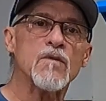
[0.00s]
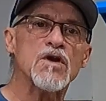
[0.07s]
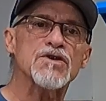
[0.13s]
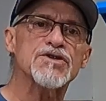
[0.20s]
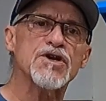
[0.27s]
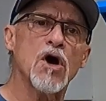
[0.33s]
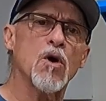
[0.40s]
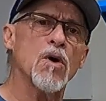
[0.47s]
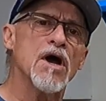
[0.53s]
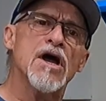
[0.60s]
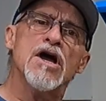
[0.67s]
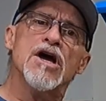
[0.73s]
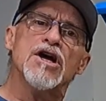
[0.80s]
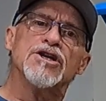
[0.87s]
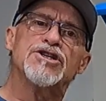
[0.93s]
So
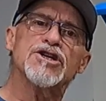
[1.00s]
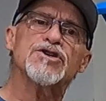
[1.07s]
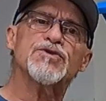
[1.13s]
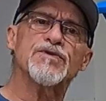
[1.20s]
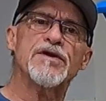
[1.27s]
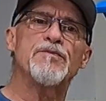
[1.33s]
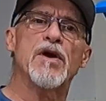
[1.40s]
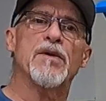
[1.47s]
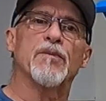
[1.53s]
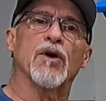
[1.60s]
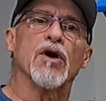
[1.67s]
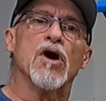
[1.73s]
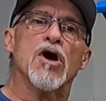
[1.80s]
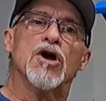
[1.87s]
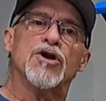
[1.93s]
just remember,
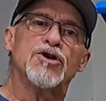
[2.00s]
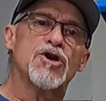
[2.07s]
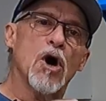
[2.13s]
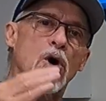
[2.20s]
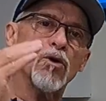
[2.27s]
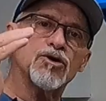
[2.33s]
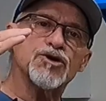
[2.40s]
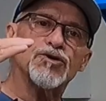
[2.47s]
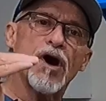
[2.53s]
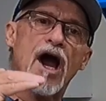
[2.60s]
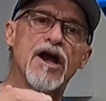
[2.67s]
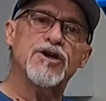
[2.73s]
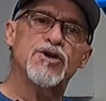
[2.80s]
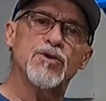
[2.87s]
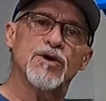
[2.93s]
don't
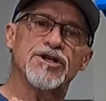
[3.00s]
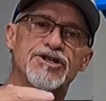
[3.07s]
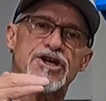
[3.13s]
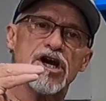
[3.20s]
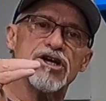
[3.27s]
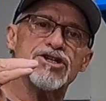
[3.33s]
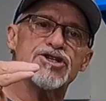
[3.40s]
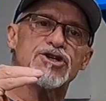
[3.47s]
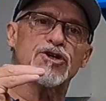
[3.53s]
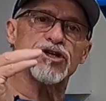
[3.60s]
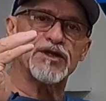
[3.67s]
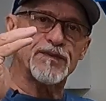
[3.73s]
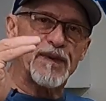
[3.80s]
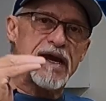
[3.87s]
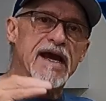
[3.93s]
try to adjust your
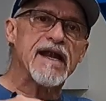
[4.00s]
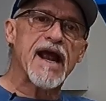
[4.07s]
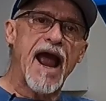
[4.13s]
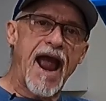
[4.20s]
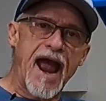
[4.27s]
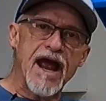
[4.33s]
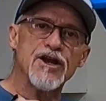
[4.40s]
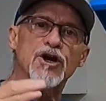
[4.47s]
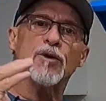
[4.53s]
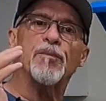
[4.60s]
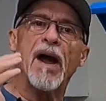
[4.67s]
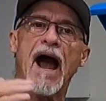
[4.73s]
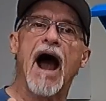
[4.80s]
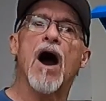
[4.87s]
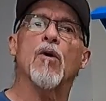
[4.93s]
speed and your
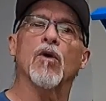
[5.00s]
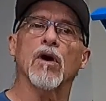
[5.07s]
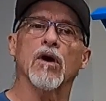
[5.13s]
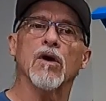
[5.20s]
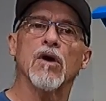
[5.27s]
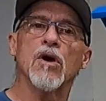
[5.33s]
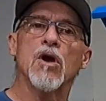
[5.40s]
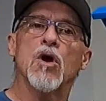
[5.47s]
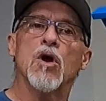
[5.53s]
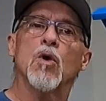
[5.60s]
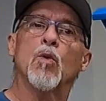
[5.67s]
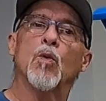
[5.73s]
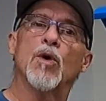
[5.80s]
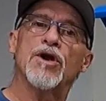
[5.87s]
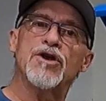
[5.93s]
power
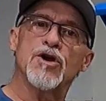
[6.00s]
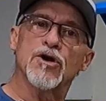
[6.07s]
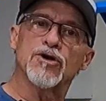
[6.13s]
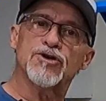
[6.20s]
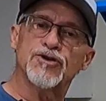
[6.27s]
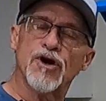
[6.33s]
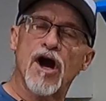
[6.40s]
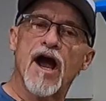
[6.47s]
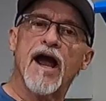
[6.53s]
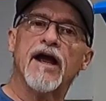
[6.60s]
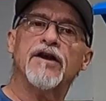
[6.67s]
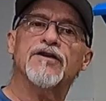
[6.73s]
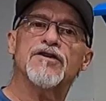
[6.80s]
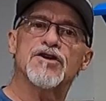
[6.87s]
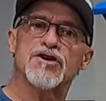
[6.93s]
when you're
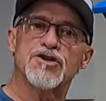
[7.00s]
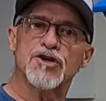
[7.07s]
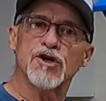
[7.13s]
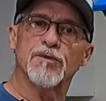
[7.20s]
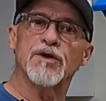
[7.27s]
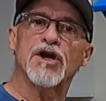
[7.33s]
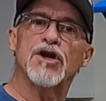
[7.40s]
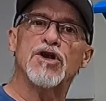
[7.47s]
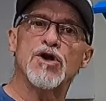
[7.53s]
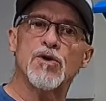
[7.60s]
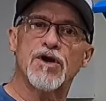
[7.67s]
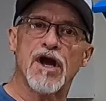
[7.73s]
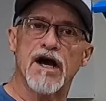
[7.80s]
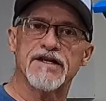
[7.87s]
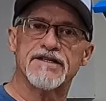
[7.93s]
trying to determine a new
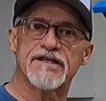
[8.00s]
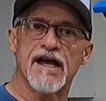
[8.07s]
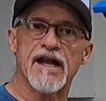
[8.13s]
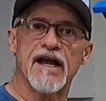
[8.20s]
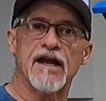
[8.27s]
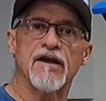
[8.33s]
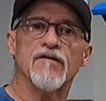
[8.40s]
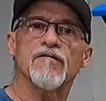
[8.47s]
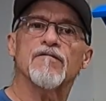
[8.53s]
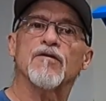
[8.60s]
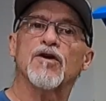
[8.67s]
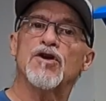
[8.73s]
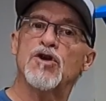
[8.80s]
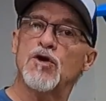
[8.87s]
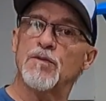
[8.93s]
cut setting
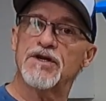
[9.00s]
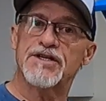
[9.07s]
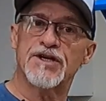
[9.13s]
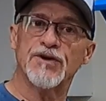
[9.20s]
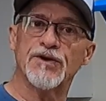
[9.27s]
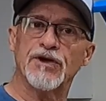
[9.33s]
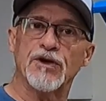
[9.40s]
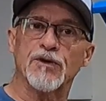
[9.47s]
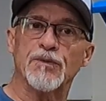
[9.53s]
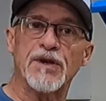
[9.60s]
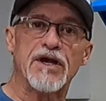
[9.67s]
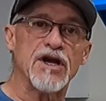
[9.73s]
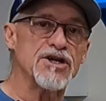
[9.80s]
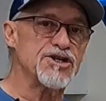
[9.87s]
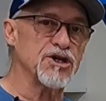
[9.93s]
for a new material
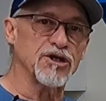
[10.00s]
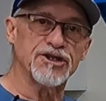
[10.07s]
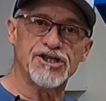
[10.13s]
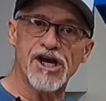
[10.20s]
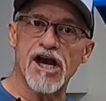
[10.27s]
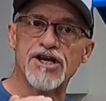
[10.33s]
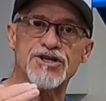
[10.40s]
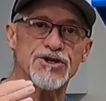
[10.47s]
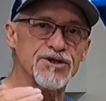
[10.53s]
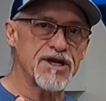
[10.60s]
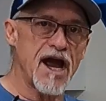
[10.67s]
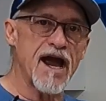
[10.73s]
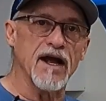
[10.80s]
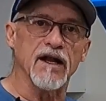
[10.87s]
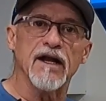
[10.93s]
because you'll chase your
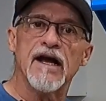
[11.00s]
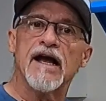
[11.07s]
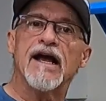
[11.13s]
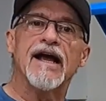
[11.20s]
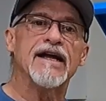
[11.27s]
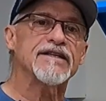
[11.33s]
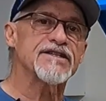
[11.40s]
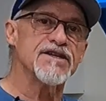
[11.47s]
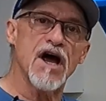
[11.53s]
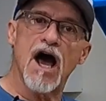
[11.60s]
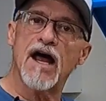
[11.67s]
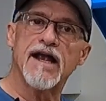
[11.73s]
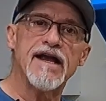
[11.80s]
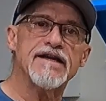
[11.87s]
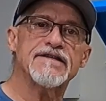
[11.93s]
tail. It's
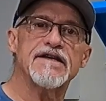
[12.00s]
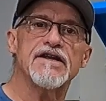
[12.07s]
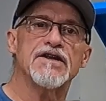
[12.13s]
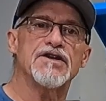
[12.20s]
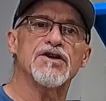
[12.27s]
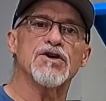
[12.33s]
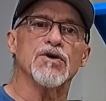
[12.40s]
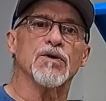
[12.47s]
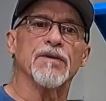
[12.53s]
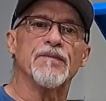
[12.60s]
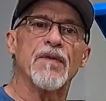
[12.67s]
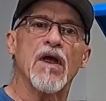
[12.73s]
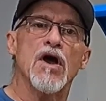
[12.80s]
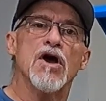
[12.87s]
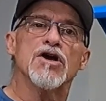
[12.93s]
not easy to do.
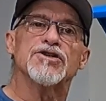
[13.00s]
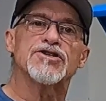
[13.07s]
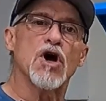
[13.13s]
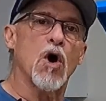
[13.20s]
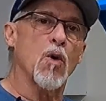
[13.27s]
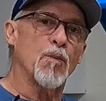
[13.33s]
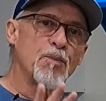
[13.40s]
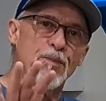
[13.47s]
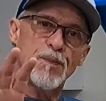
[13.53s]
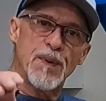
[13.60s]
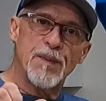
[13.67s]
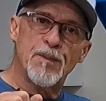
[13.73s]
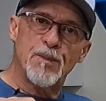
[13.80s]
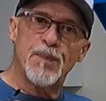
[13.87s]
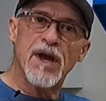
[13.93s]
So
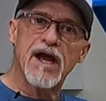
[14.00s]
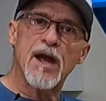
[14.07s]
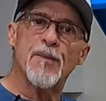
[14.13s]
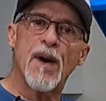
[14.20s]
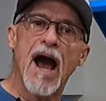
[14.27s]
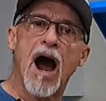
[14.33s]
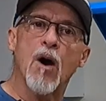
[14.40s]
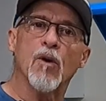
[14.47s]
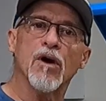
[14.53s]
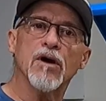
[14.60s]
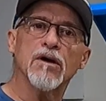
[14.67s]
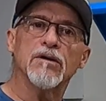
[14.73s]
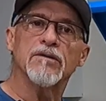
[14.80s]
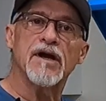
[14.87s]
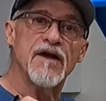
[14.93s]
pick a power
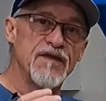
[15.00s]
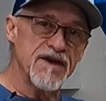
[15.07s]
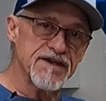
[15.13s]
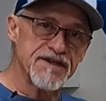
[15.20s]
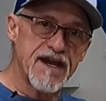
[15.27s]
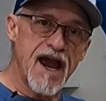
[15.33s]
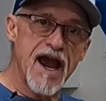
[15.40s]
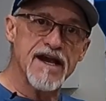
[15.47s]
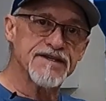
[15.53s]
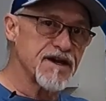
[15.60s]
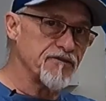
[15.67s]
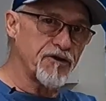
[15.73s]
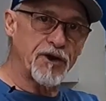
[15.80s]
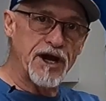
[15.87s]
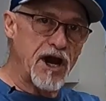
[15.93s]
in this case,
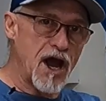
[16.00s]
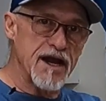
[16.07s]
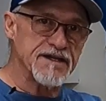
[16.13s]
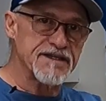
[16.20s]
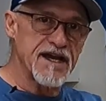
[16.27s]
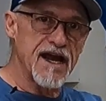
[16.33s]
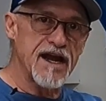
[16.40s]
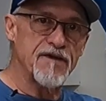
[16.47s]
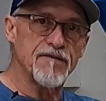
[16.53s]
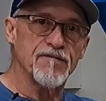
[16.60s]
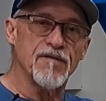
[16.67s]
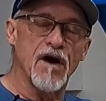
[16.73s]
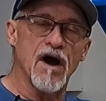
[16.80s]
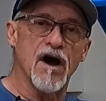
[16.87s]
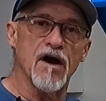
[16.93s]
I've already got a setting
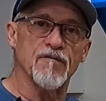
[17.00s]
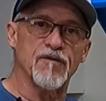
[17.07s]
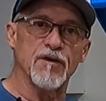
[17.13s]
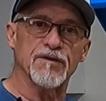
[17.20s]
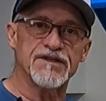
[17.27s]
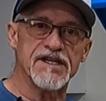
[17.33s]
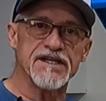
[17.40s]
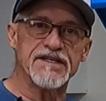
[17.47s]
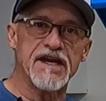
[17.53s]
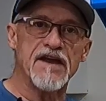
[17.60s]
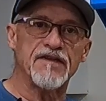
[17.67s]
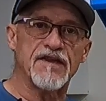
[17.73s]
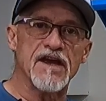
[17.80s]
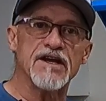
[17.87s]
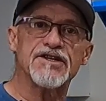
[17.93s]
uh, for
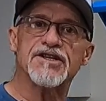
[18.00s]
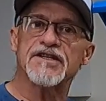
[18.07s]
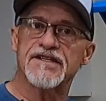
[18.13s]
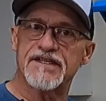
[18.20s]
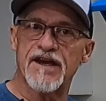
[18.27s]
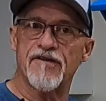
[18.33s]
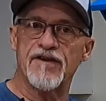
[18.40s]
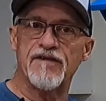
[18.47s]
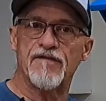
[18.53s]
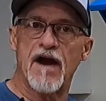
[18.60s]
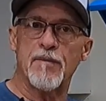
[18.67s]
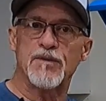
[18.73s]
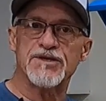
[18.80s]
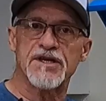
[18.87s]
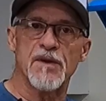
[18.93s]
16th inch, it's
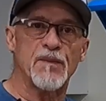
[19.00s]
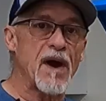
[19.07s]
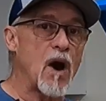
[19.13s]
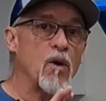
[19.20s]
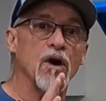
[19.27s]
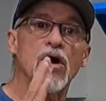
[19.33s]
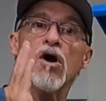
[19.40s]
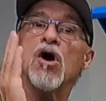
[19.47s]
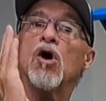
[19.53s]
75% power.